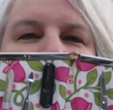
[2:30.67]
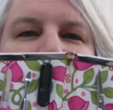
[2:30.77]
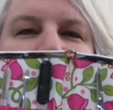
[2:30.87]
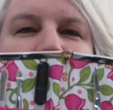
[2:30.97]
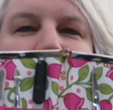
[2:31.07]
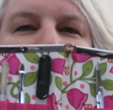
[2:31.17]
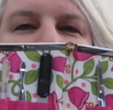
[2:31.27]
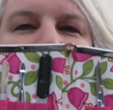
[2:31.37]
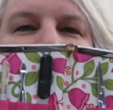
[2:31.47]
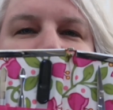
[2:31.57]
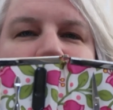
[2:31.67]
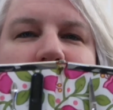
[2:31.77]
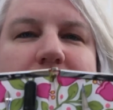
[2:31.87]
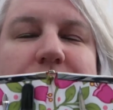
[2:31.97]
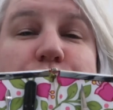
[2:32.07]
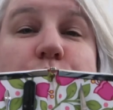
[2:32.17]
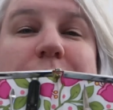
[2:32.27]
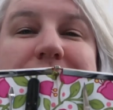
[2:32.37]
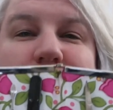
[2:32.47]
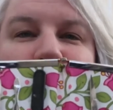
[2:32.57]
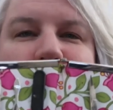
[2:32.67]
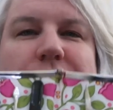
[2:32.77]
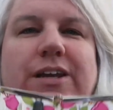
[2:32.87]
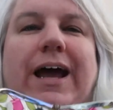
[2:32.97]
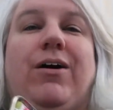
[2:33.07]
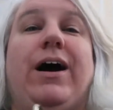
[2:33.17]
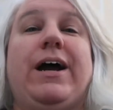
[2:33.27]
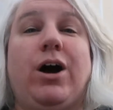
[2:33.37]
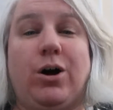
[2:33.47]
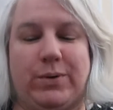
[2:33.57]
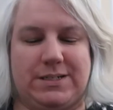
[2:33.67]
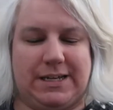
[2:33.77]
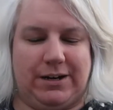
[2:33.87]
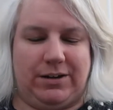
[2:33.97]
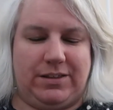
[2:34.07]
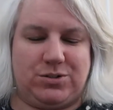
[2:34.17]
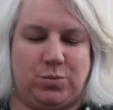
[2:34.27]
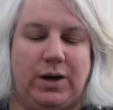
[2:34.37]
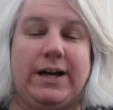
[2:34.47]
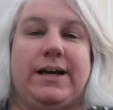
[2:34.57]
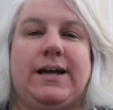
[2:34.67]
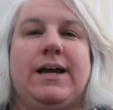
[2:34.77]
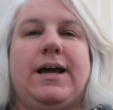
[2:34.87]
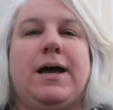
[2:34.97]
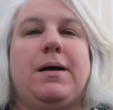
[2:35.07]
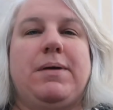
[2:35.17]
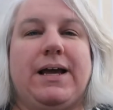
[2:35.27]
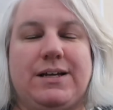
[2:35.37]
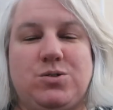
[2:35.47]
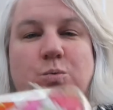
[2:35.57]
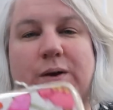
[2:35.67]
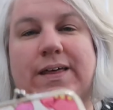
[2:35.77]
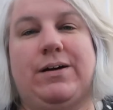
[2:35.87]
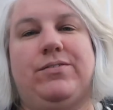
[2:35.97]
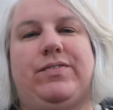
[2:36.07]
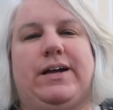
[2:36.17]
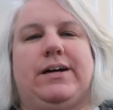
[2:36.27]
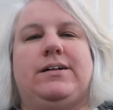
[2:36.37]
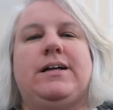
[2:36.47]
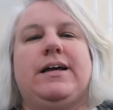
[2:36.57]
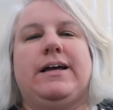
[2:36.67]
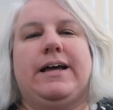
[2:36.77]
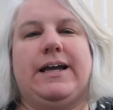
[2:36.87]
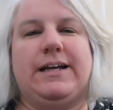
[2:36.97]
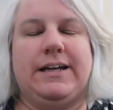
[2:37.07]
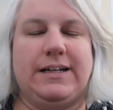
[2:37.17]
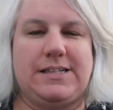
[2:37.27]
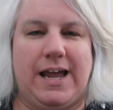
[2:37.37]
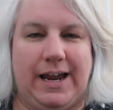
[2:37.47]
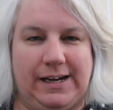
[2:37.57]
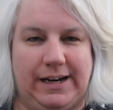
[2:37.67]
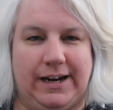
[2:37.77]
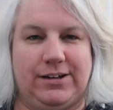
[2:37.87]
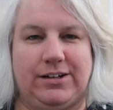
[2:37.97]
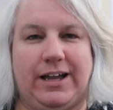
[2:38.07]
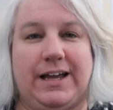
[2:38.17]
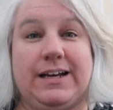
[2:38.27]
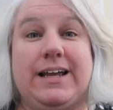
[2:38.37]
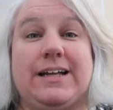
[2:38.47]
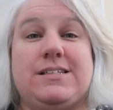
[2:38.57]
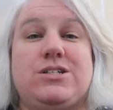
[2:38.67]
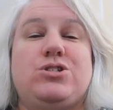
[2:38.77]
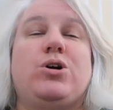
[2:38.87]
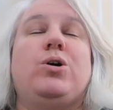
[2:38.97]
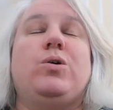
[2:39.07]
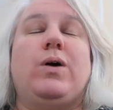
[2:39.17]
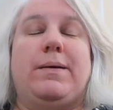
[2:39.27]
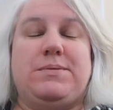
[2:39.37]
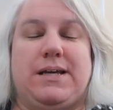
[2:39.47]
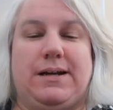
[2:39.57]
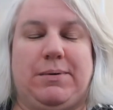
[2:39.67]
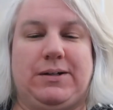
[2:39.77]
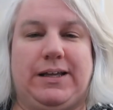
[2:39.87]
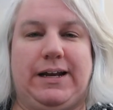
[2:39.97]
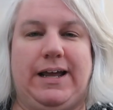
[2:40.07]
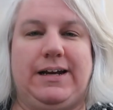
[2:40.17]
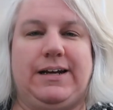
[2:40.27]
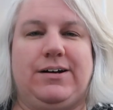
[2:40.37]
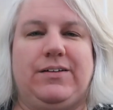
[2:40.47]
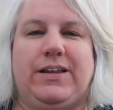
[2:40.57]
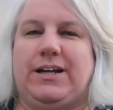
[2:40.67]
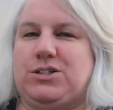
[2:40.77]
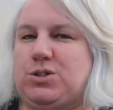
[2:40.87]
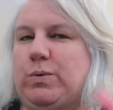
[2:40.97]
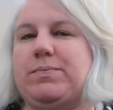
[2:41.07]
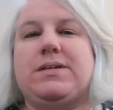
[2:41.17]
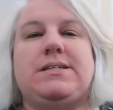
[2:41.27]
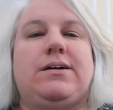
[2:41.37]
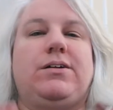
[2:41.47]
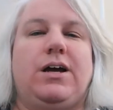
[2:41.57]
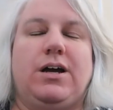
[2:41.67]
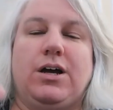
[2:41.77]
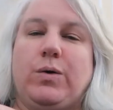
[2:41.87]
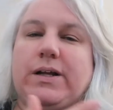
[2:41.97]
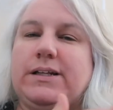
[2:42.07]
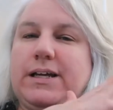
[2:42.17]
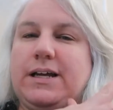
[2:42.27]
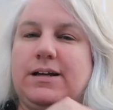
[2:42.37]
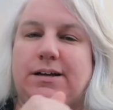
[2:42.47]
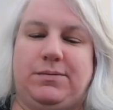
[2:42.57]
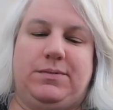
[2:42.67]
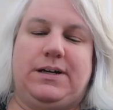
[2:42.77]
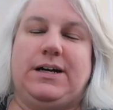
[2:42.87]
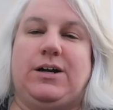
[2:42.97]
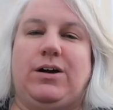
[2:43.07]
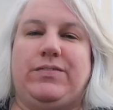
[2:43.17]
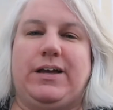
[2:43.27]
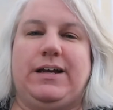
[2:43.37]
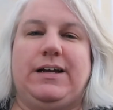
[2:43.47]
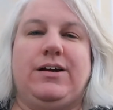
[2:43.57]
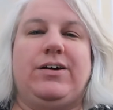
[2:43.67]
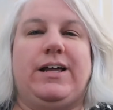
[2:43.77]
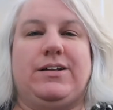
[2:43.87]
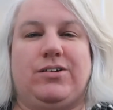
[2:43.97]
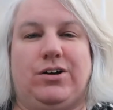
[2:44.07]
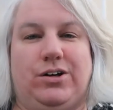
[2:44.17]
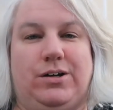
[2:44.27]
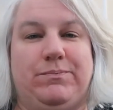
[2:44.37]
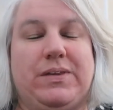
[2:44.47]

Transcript: cuticle thing, and tweezers. Now, I always carry this. Why? Because without fail, Aiden gets a hangnail and gets so upset about that hangnail that I just whip this out, quickly cut off the hangnail, and it's all good.